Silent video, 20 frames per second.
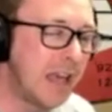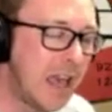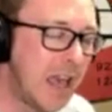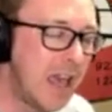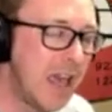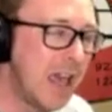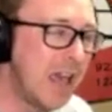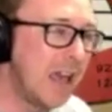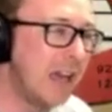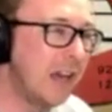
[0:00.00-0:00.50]

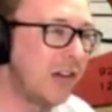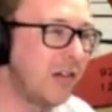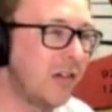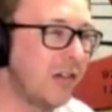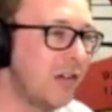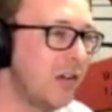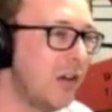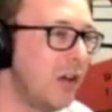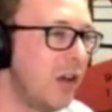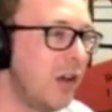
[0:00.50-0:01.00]
egged
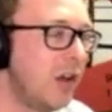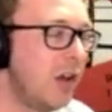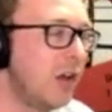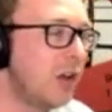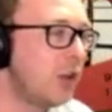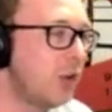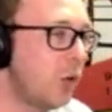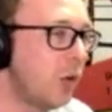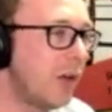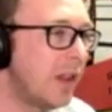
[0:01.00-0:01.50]
or
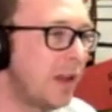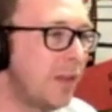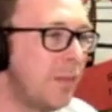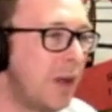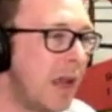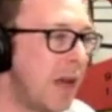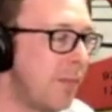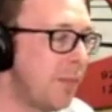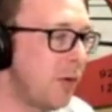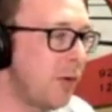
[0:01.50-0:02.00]
toilet
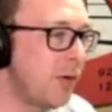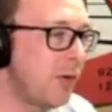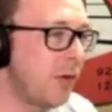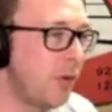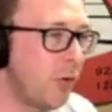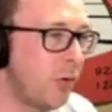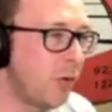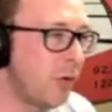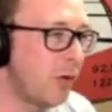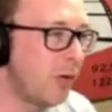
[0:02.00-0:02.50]
papered
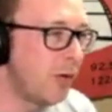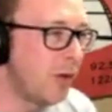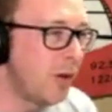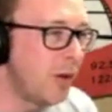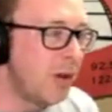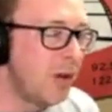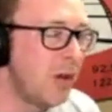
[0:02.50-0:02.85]
or